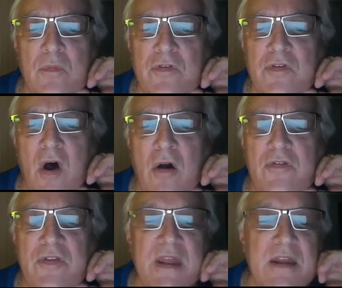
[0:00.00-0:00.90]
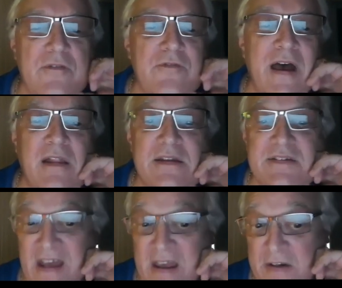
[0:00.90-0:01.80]
songs that had a valid
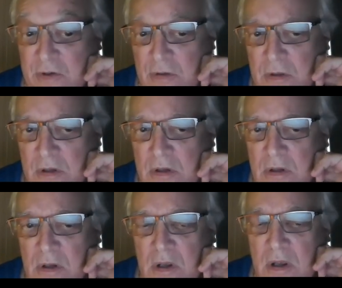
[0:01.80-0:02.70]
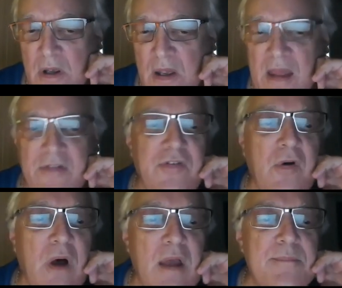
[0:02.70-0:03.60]
title. And so
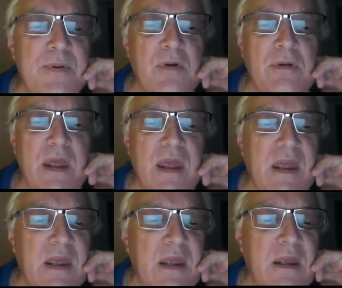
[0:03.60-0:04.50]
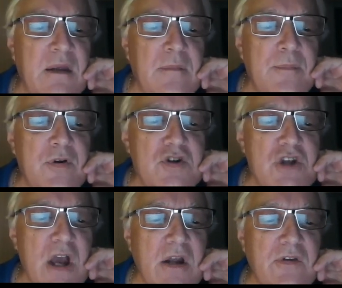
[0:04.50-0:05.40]
I built a
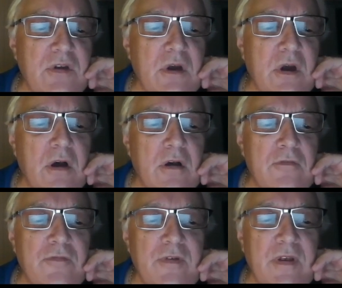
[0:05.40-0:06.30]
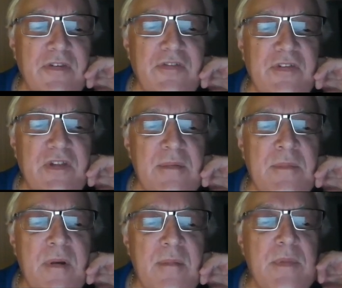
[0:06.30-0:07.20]
project of
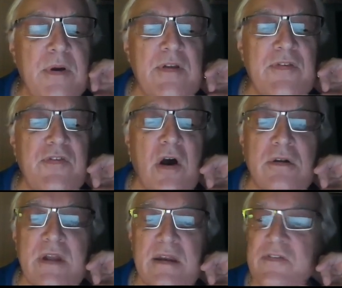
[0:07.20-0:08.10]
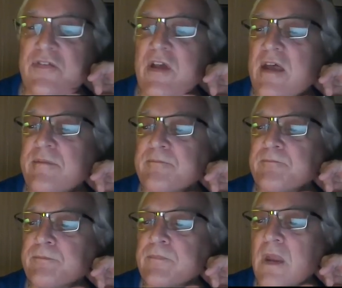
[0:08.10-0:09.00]
slim million song data set.
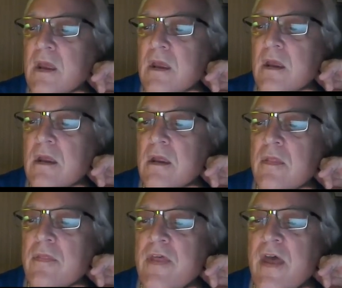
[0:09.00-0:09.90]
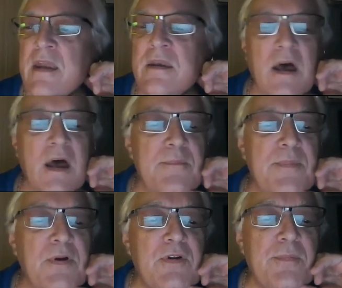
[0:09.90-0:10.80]
Then I
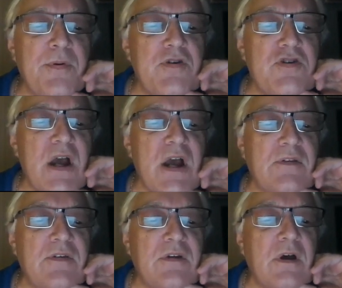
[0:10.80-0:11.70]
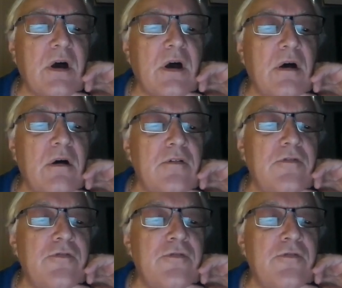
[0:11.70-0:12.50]
built a project of